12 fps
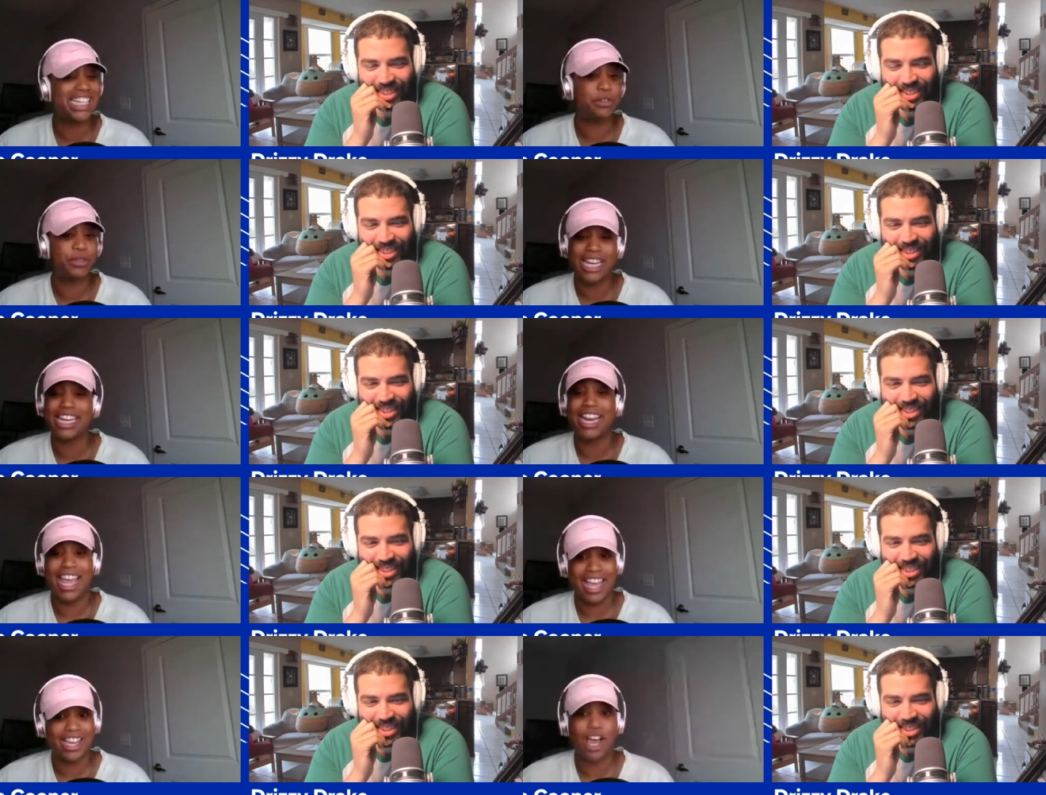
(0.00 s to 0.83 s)
Speaker 1: do they
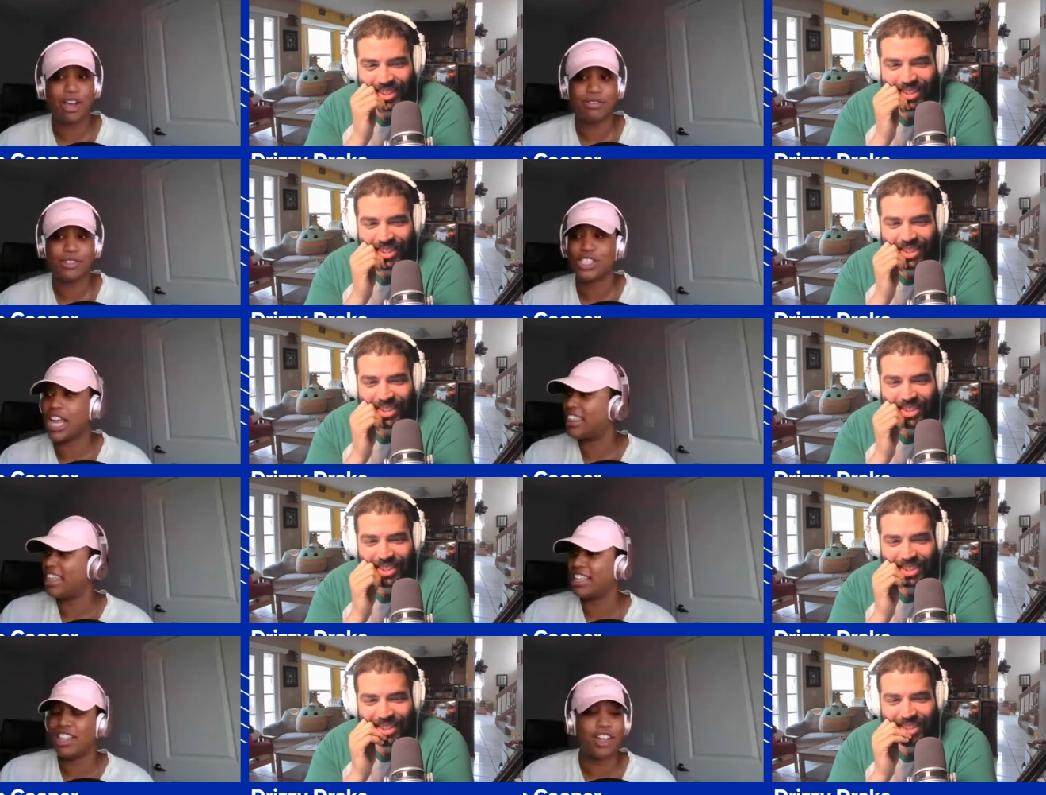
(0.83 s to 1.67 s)
need a head coach? I
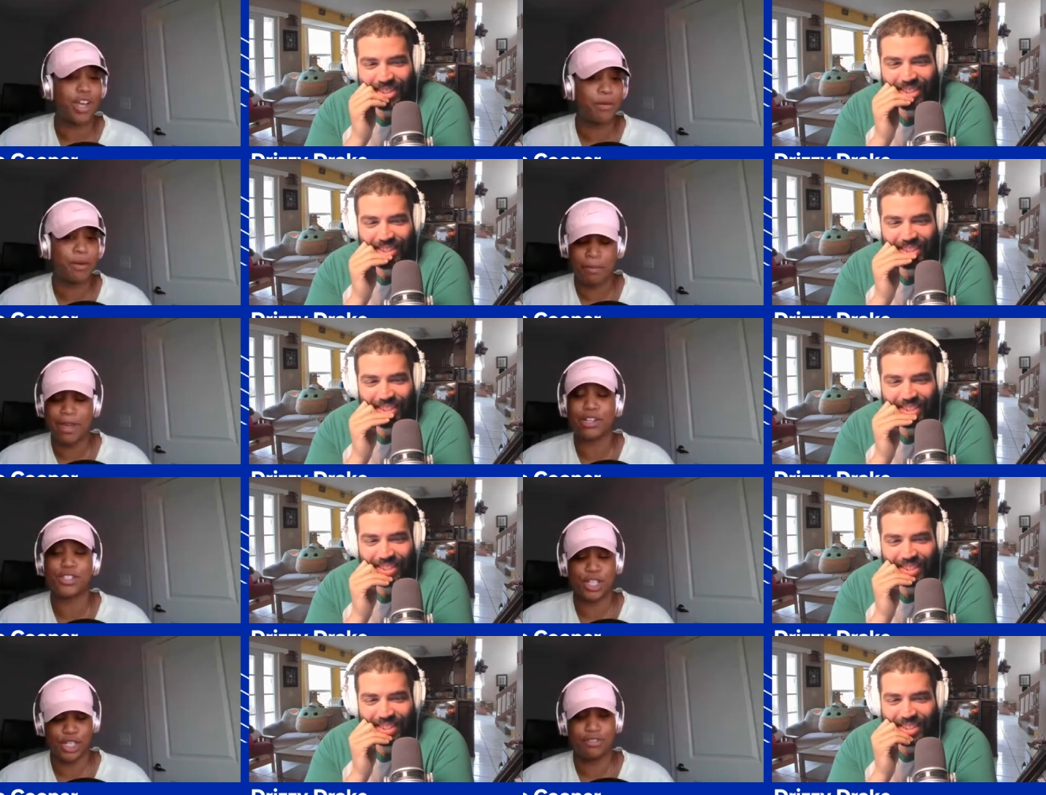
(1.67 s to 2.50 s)
think Longo would be
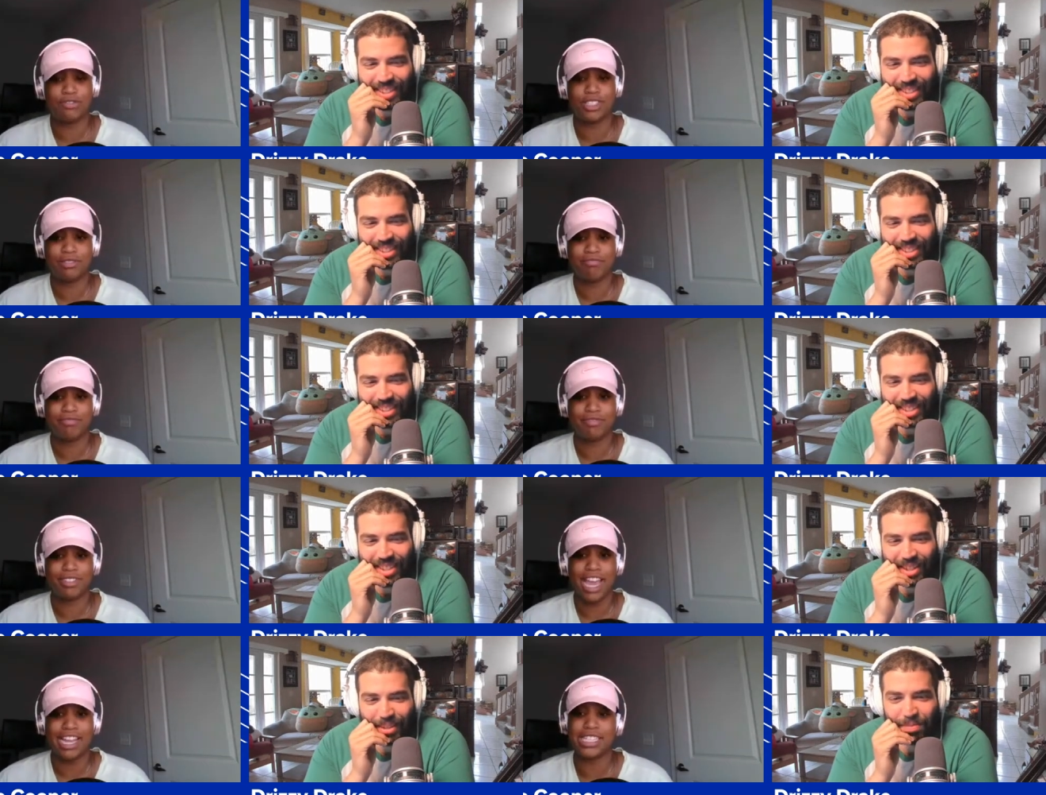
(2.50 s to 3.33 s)
better served.
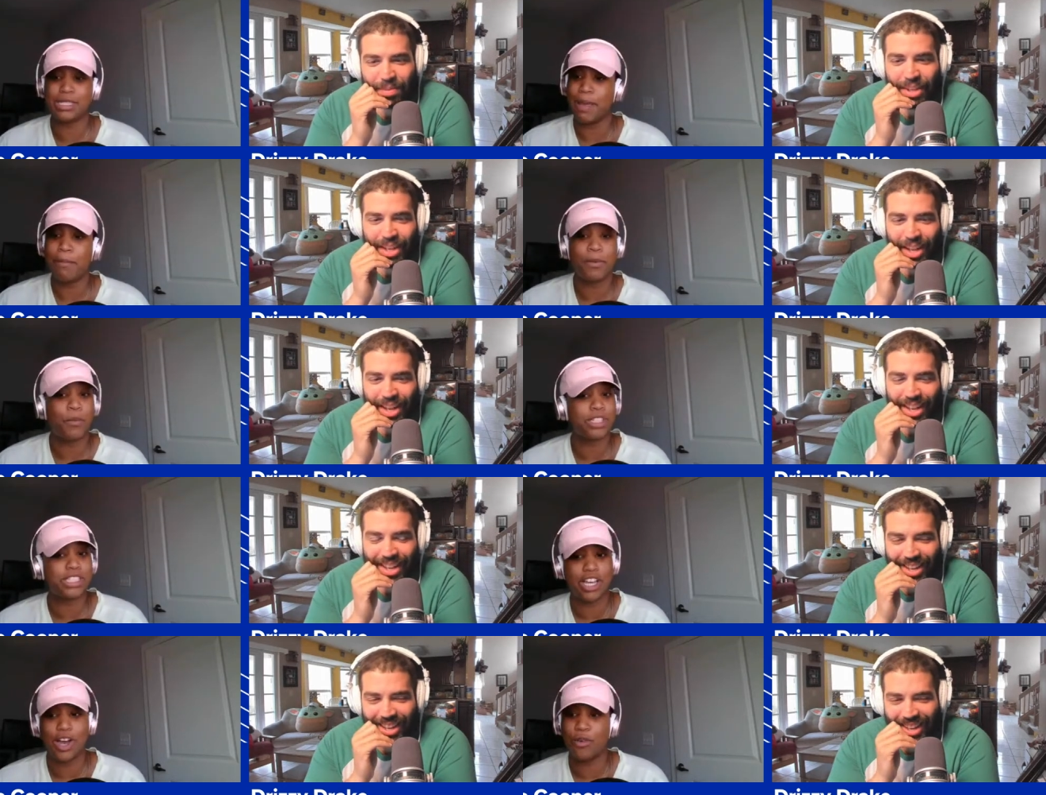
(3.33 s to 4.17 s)
Okay, does Bateman
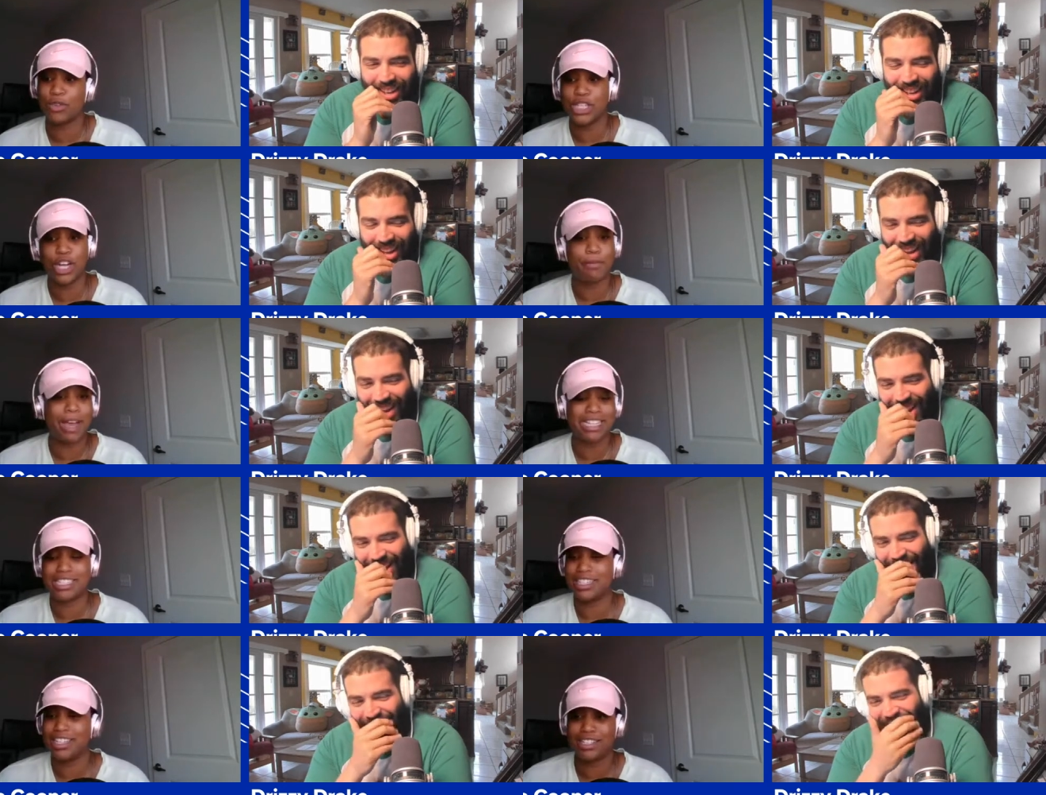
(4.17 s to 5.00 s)
want to go return
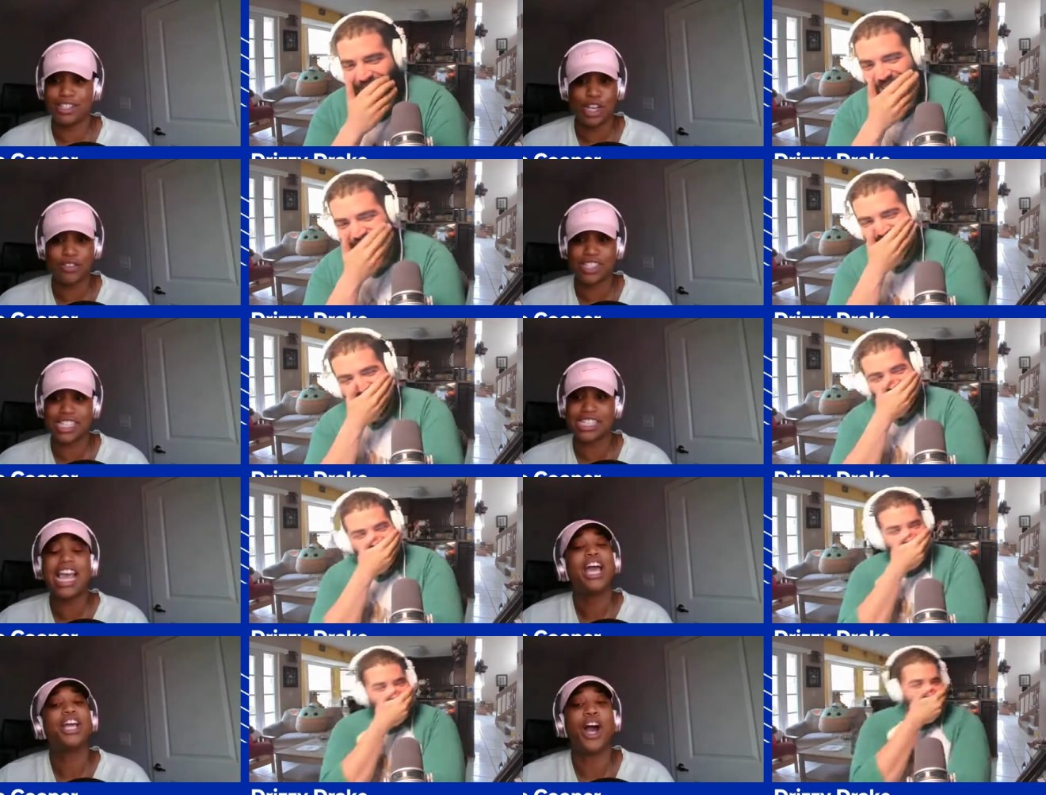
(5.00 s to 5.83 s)
back to the
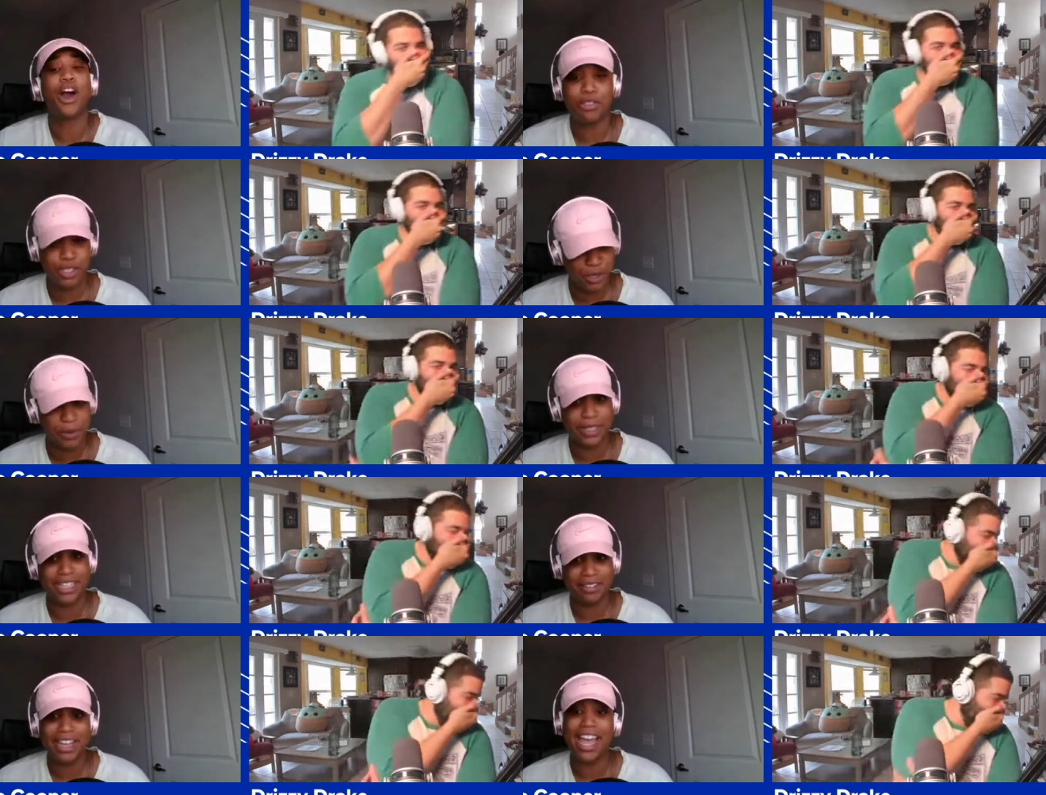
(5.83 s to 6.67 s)
services? Go and do
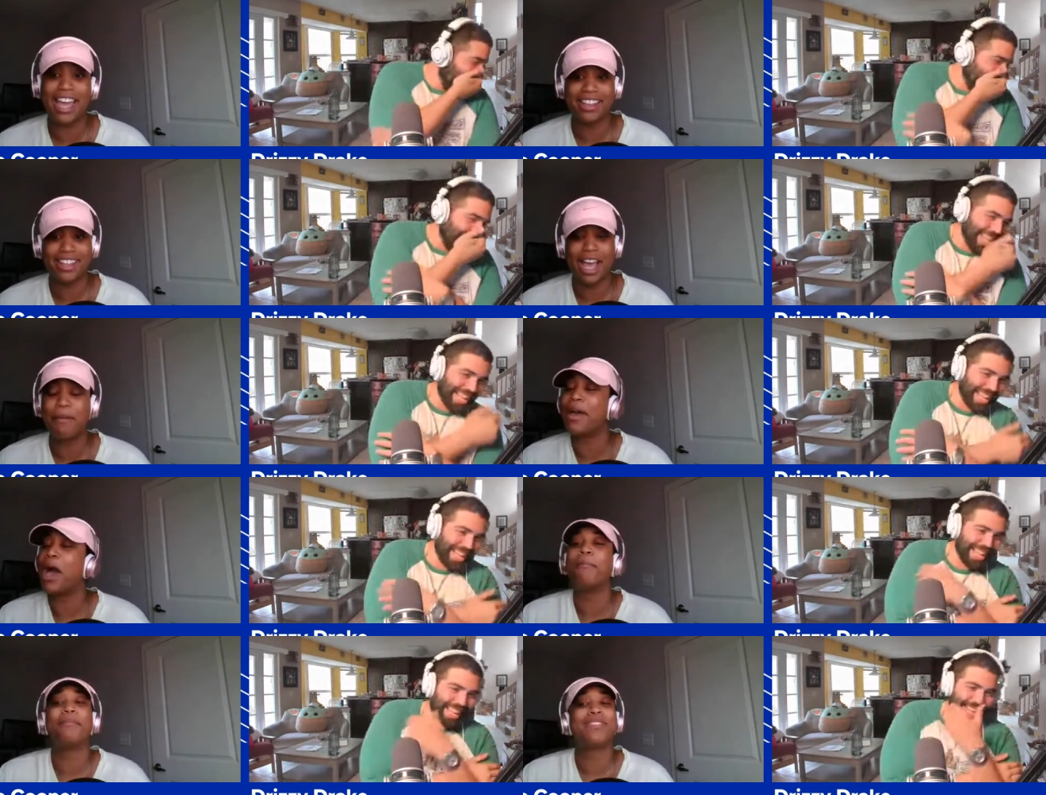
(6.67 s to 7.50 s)
it. Okay, I'm
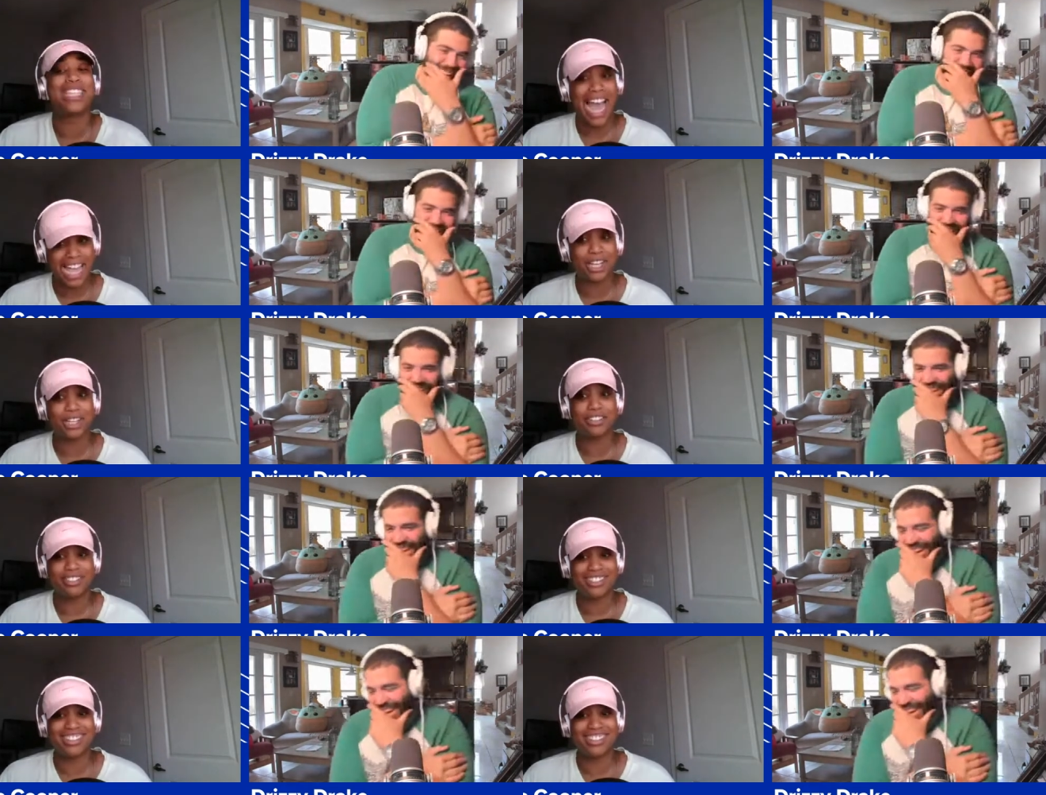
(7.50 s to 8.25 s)
tired.